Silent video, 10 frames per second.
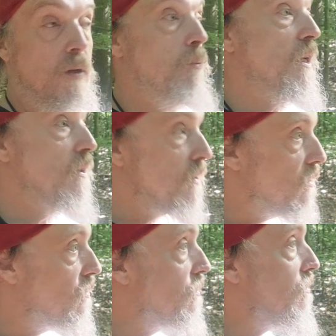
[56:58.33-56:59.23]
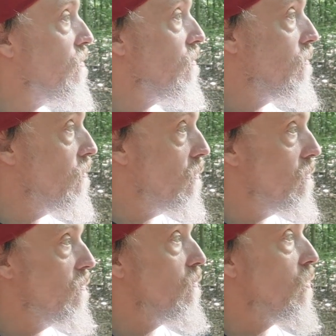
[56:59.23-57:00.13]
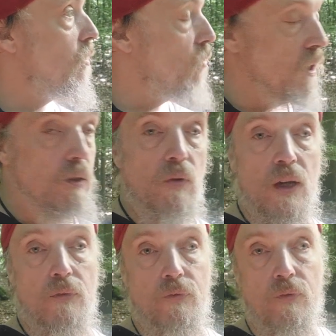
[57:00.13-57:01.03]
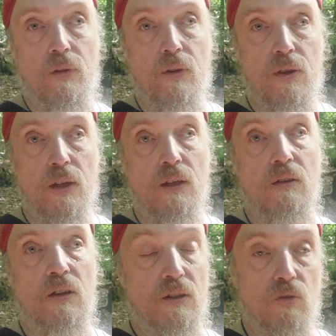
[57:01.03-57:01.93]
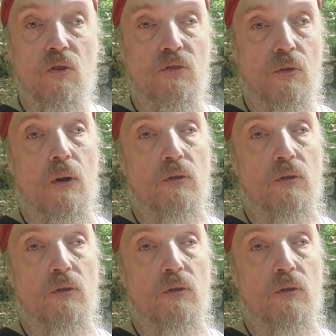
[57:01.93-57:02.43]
but it is a really grave thing that is just around